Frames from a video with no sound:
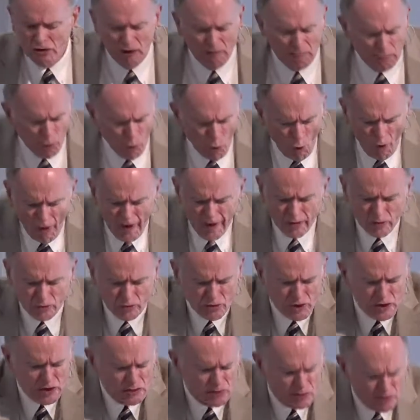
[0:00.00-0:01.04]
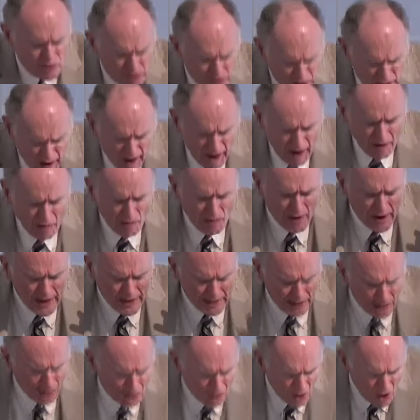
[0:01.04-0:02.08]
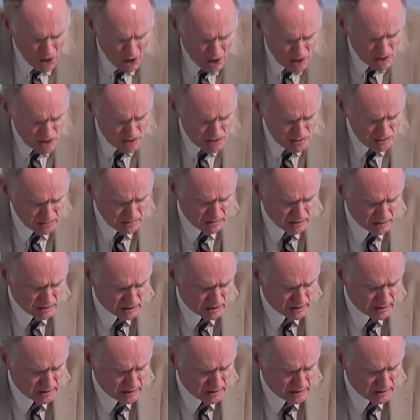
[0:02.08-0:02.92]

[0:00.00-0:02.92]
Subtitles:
of loyalty to Yahweh alone.